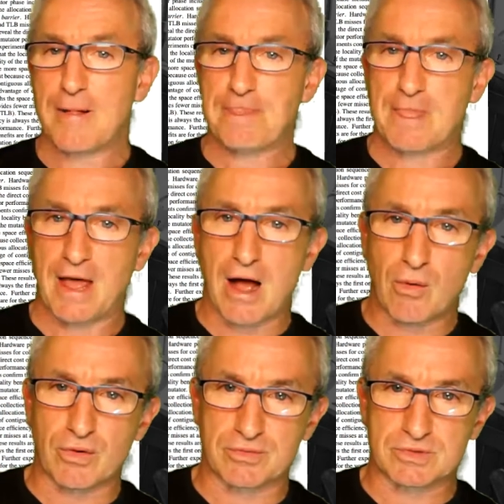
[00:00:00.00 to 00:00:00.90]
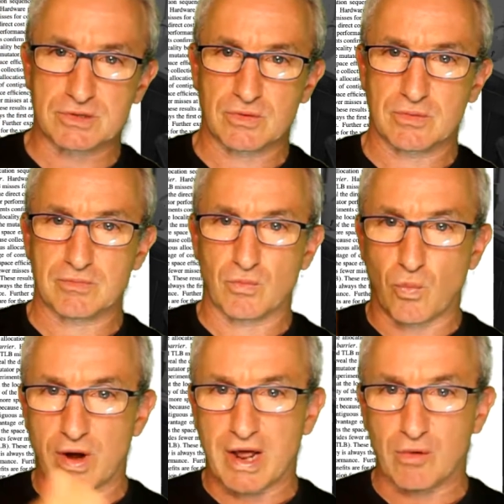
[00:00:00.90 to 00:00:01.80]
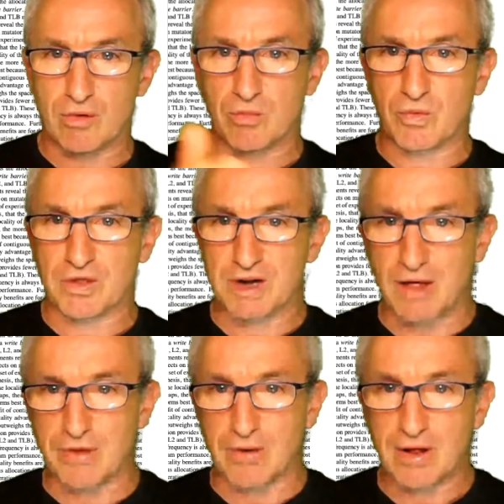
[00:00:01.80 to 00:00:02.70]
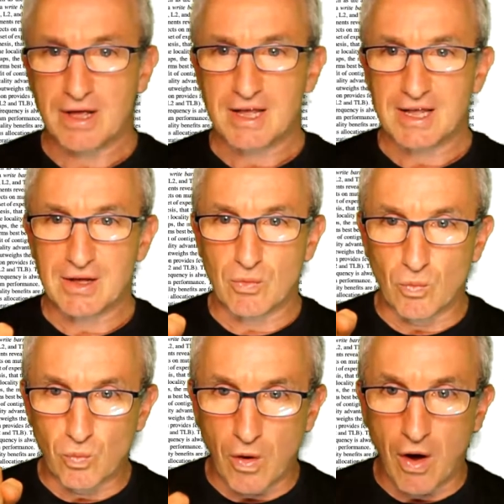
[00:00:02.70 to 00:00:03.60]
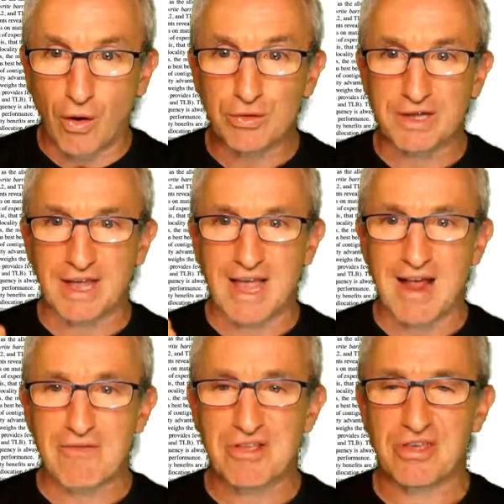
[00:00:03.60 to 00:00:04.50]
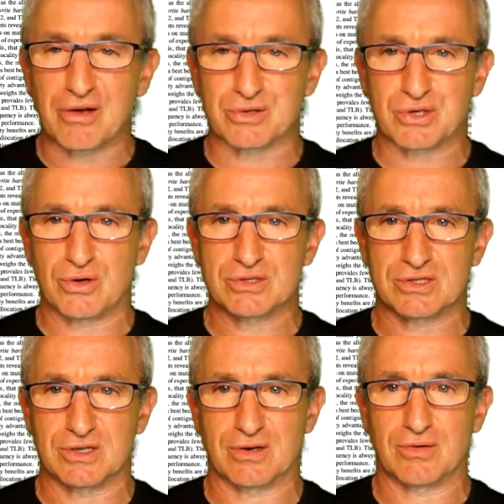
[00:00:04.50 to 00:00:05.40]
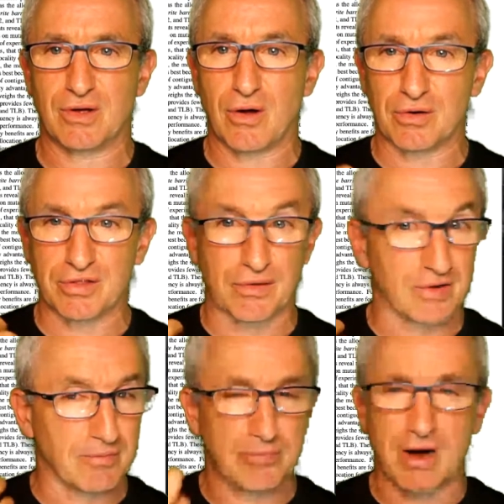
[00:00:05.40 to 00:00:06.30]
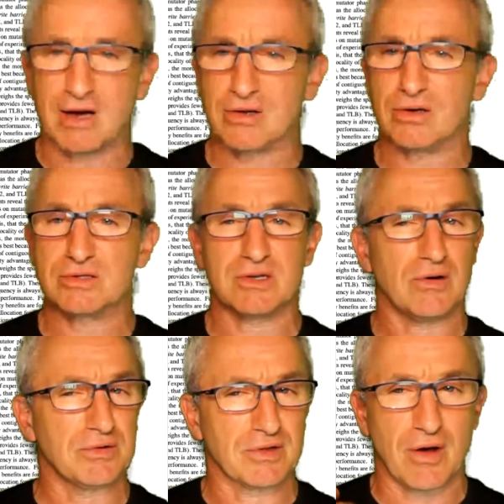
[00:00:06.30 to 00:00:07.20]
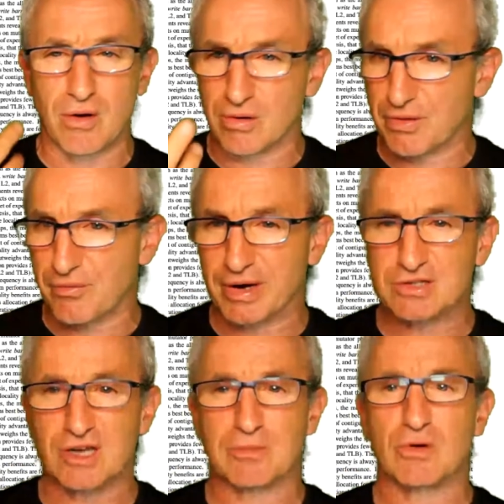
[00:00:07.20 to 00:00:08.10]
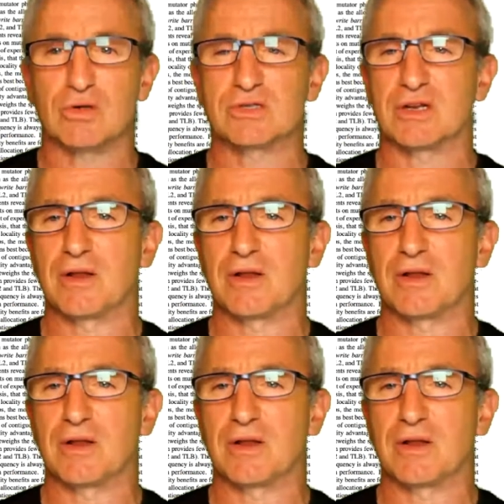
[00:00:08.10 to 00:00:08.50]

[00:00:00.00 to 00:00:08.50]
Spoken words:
algorithms, one algorithm with another, holding everything else constant, holding the compiler constant, holding the whole of the runtime constant,